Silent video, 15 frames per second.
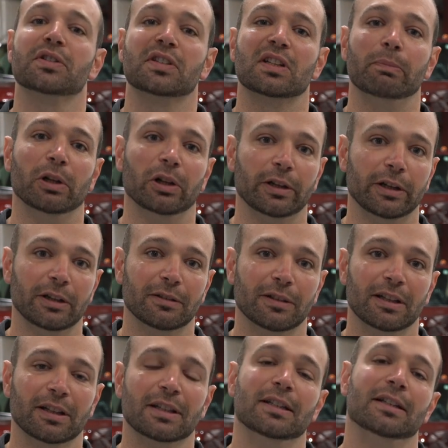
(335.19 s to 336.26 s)
stability.
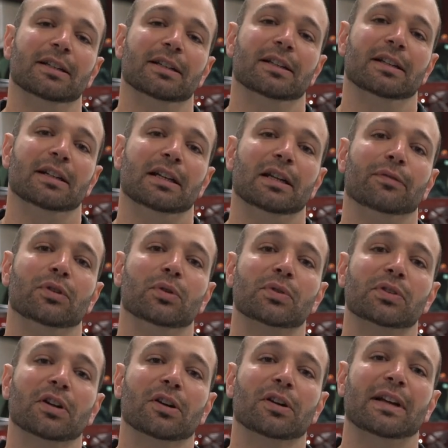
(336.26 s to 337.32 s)
If you
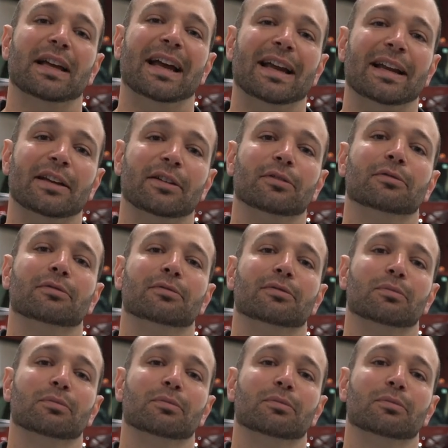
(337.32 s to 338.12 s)
start adding